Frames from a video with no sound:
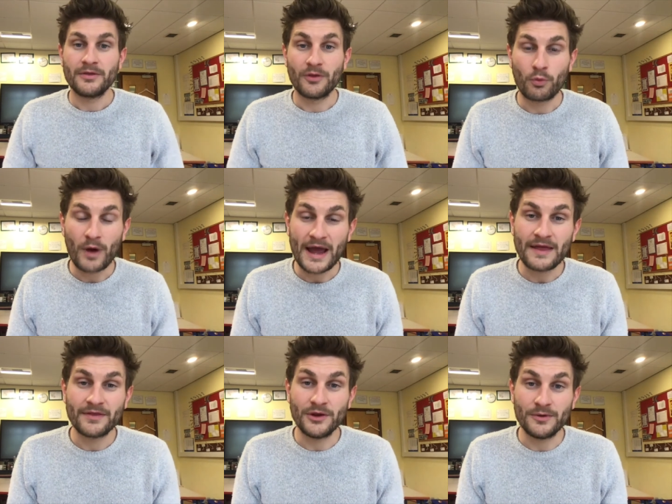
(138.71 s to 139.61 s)
The
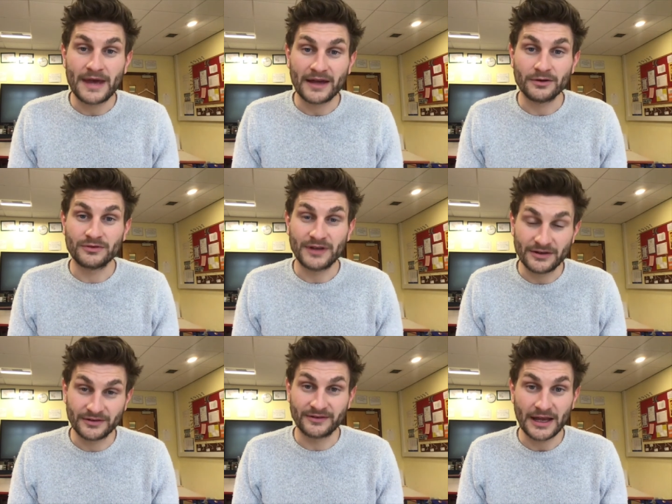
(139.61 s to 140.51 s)
way that you get your
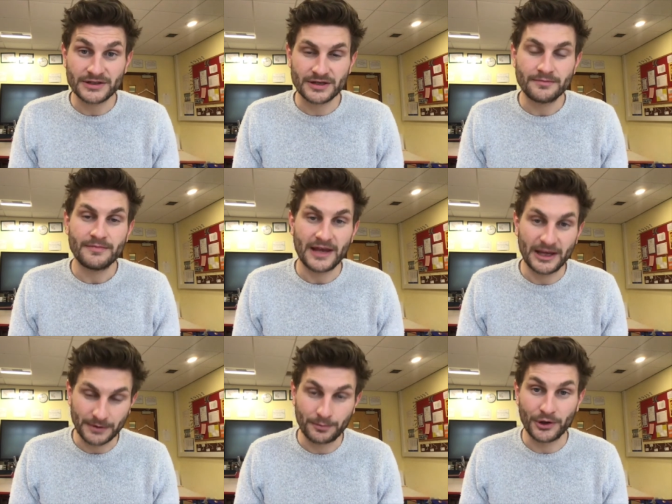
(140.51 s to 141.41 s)
teacher's attention
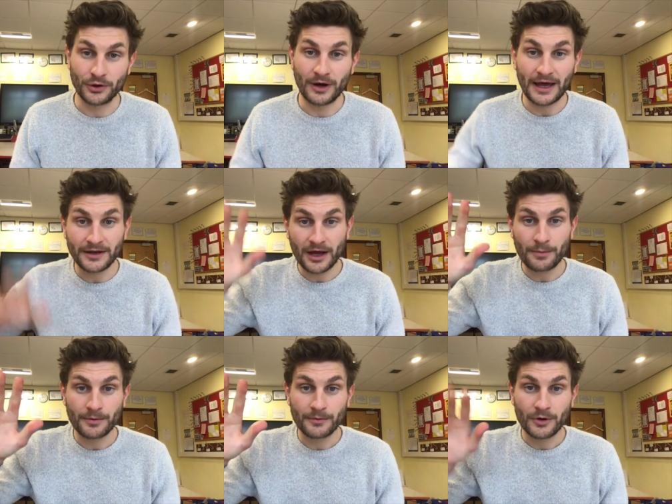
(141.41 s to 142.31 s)
is by putting your hand
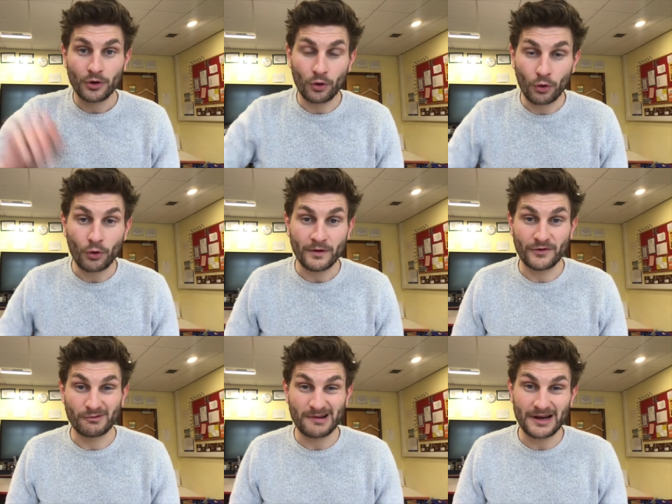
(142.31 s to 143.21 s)
up, or
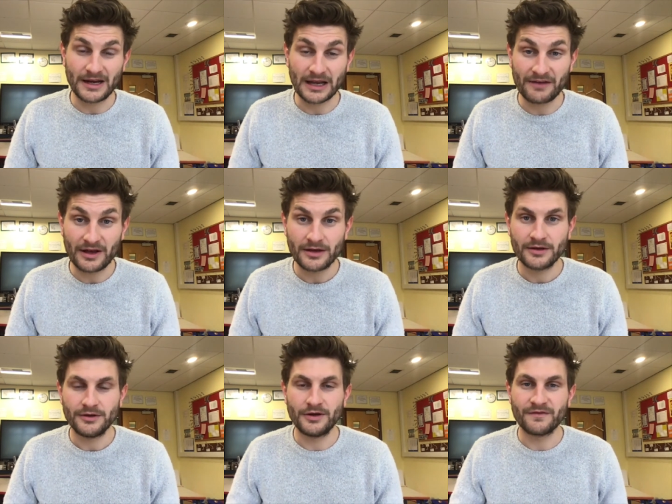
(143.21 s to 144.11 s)
if you're really clever,
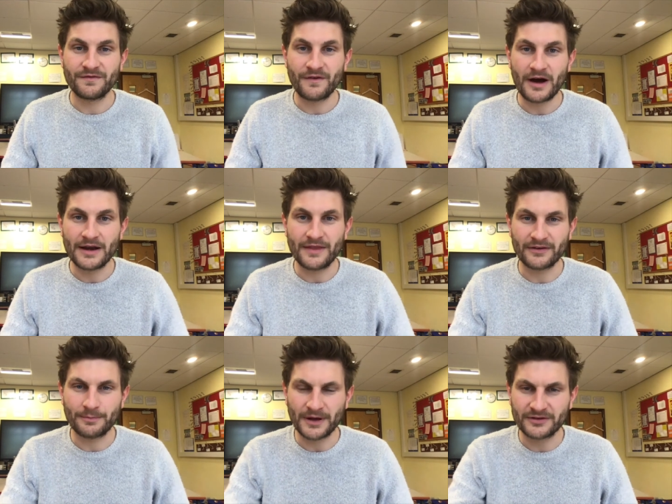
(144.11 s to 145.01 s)
you can find
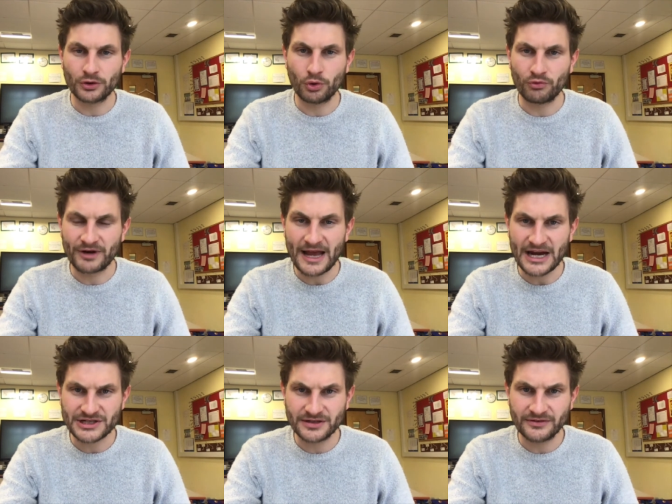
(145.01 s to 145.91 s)
there's a button called
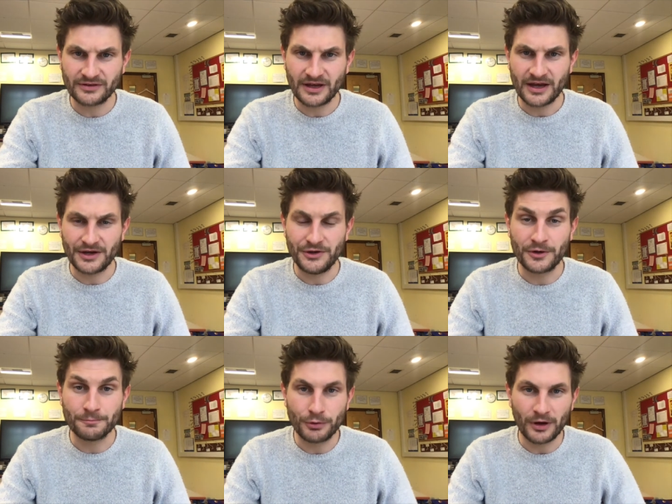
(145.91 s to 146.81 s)
reactions and you
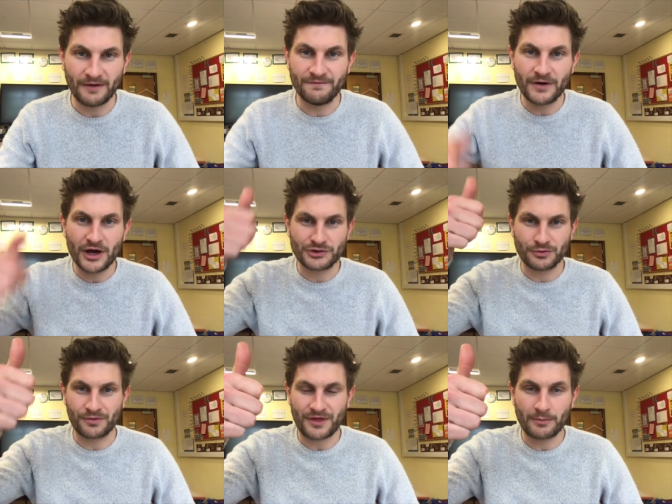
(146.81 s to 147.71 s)
can put a
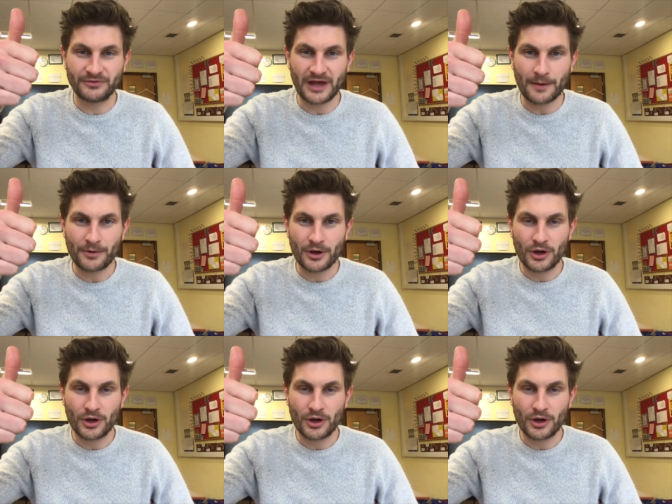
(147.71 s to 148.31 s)
virtual thumbs up